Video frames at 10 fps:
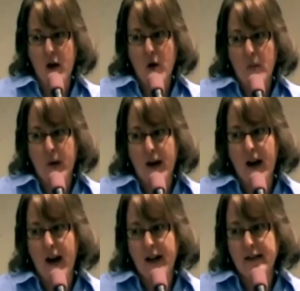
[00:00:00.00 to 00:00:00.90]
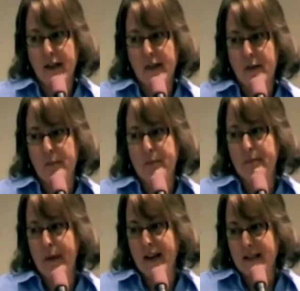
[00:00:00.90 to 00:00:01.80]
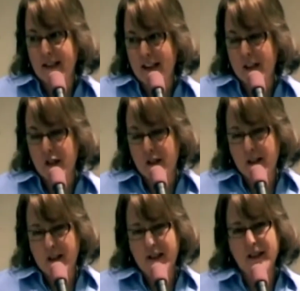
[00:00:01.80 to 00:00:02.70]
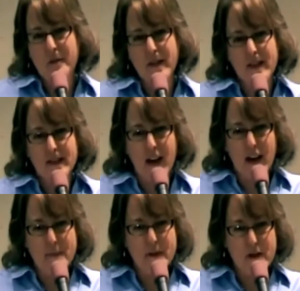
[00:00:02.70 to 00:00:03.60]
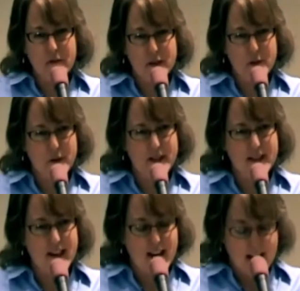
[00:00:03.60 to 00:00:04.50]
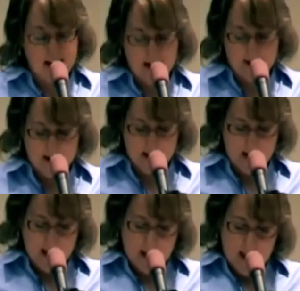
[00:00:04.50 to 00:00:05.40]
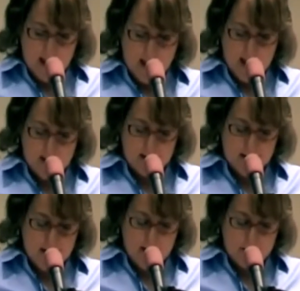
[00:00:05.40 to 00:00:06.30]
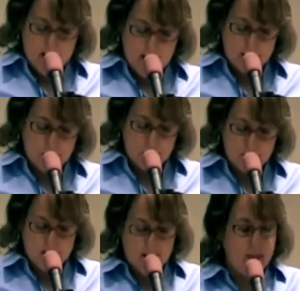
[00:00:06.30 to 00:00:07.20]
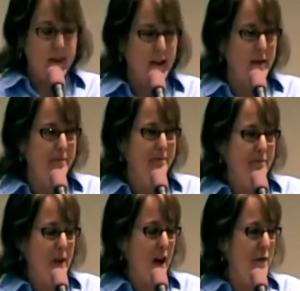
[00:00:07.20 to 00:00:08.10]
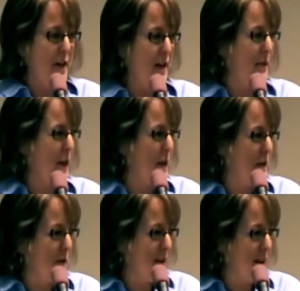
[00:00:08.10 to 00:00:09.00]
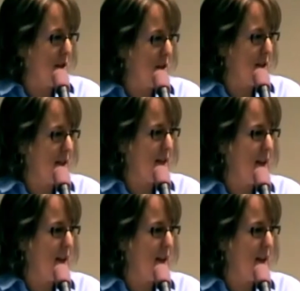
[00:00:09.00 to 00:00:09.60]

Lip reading: But I did the best I could with the time and the resources I had. And as you see in the Covenant of Healthy Relations,